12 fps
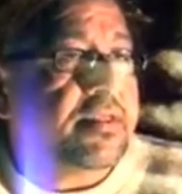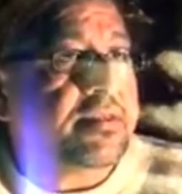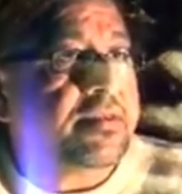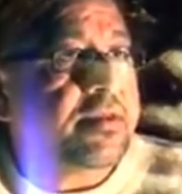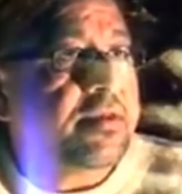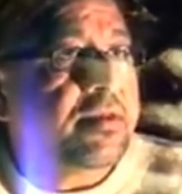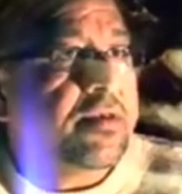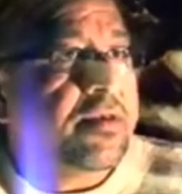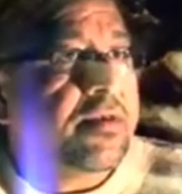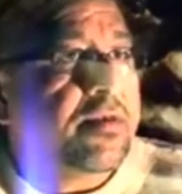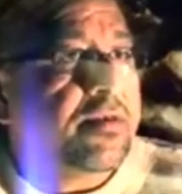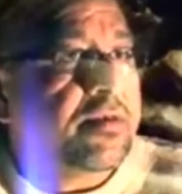says,
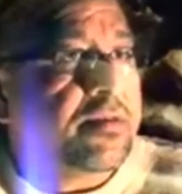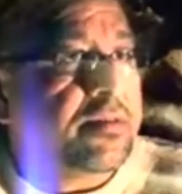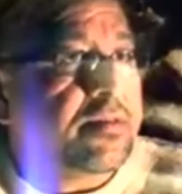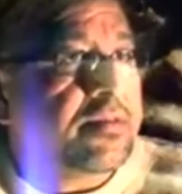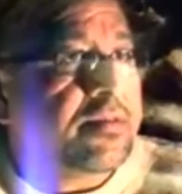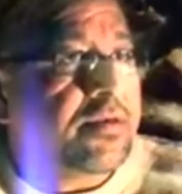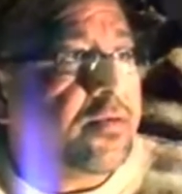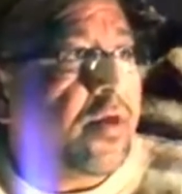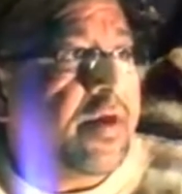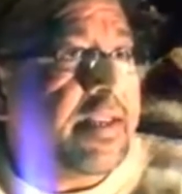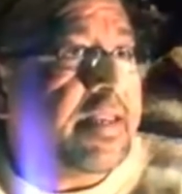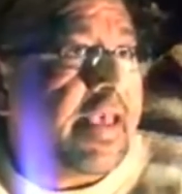
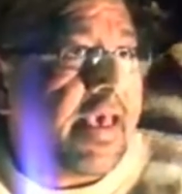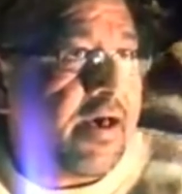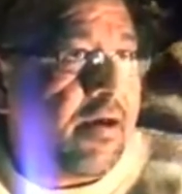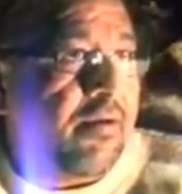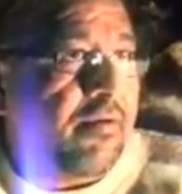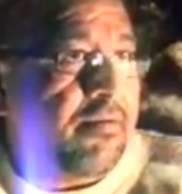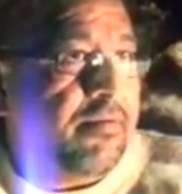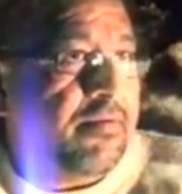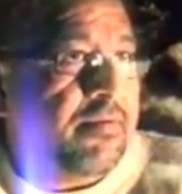You are in hell.